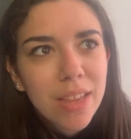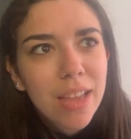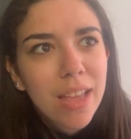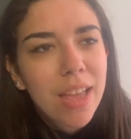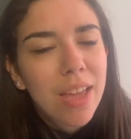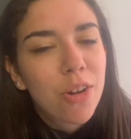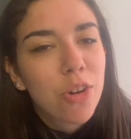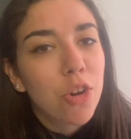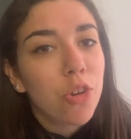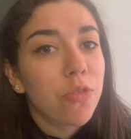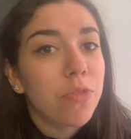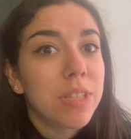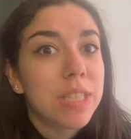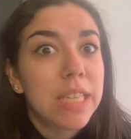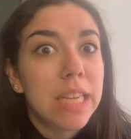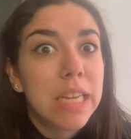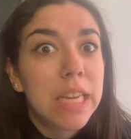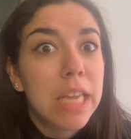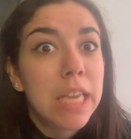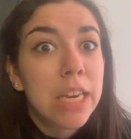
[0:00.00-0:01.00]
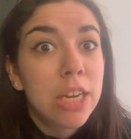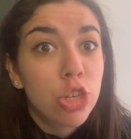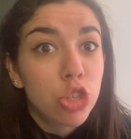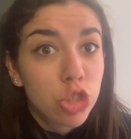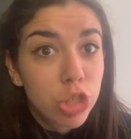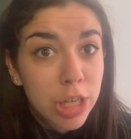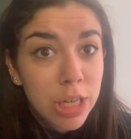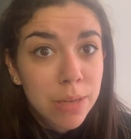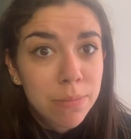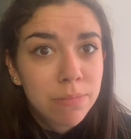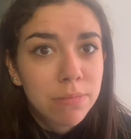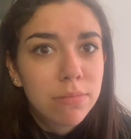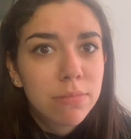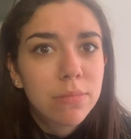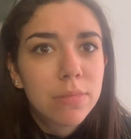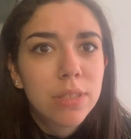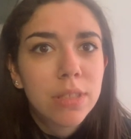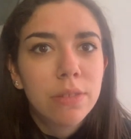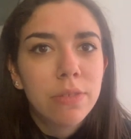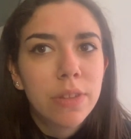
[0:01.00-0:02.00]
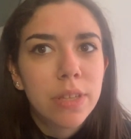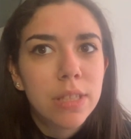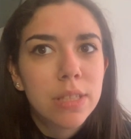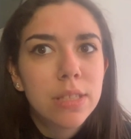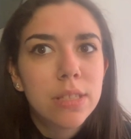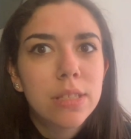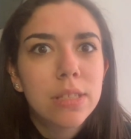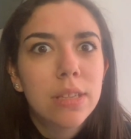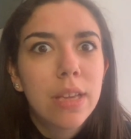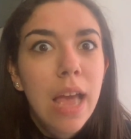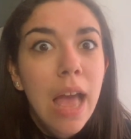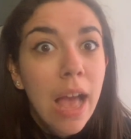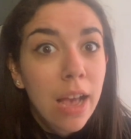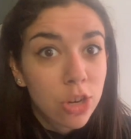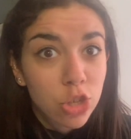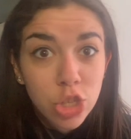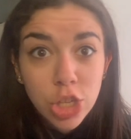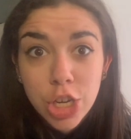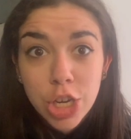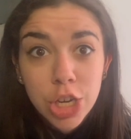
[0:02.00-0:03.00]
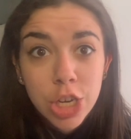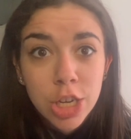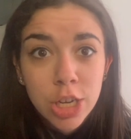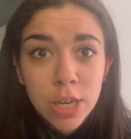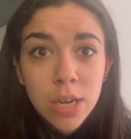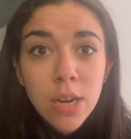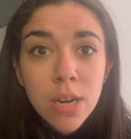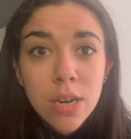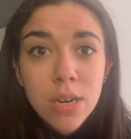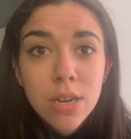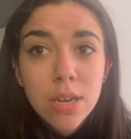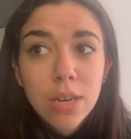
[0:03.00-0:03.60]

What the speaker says: I don't know if it's like in a dream, if it's actually her,